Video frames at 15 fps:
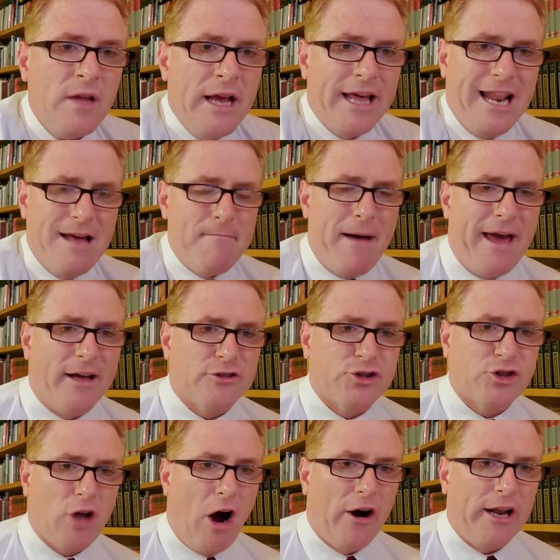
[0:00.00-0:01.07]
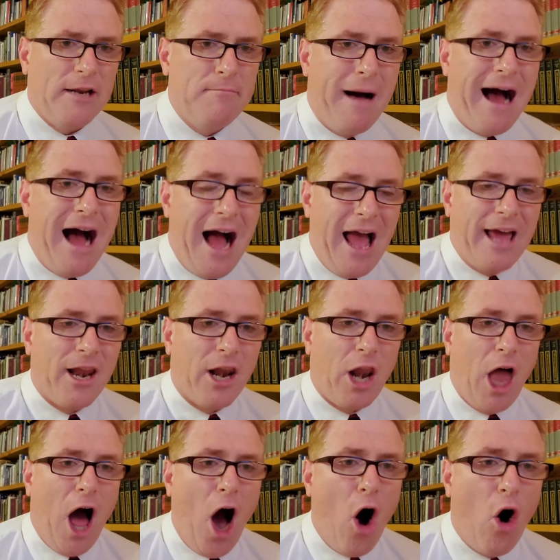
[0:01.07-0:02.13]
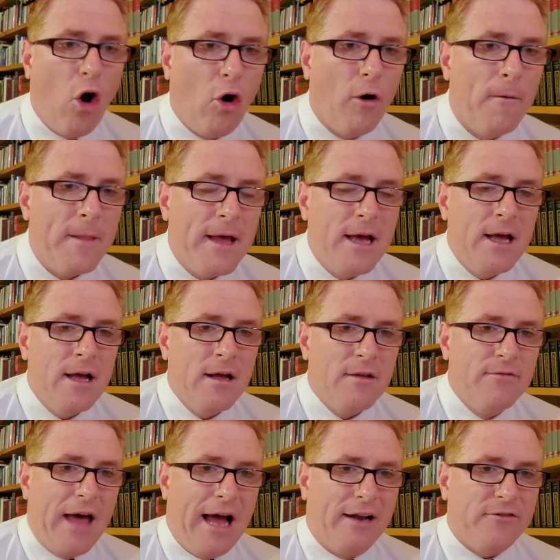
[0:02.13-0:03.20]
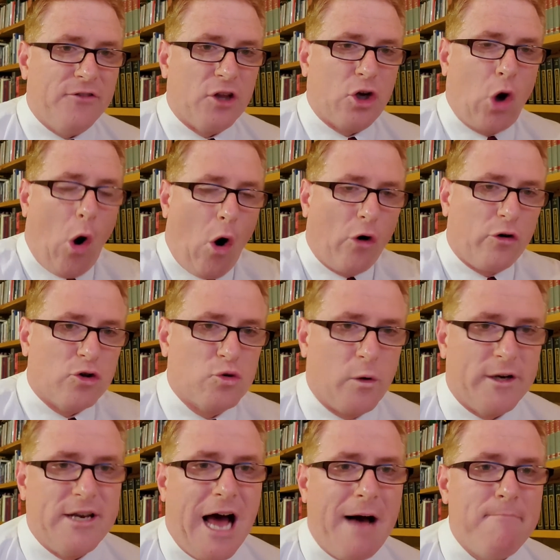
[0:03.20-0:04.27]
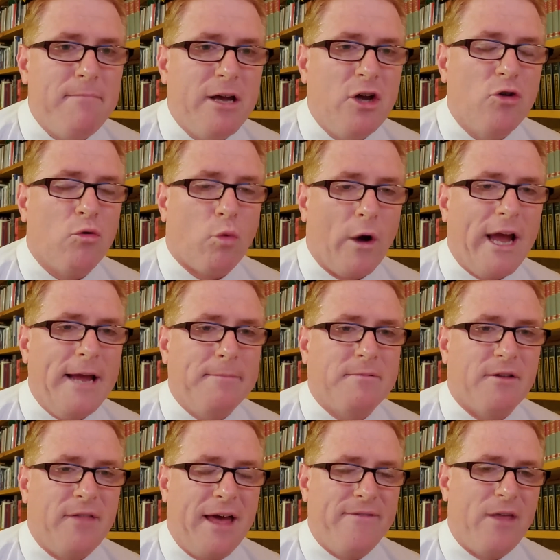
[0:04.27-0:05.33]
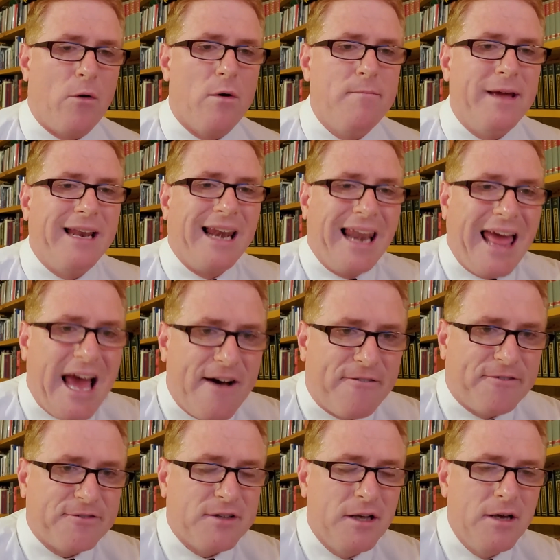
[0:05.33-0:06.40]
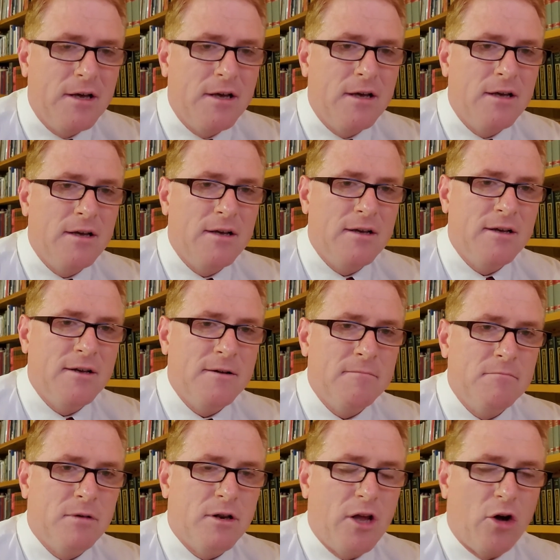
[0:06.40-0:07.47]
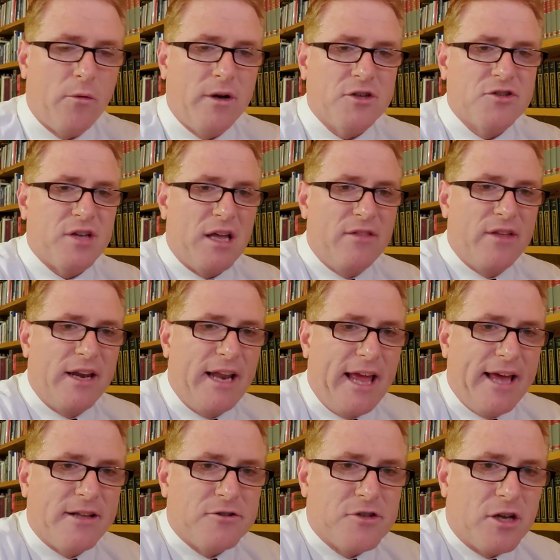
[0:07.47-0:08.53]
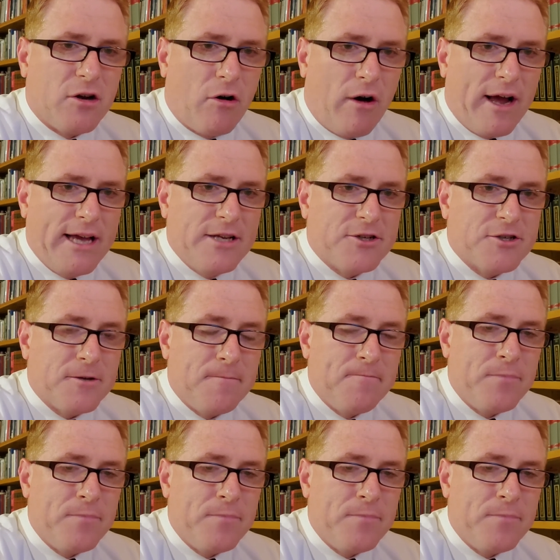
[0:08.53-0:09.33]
and it may have started by a law that the corners would not be reaped, that they would be left. But here we see that it ends in grace.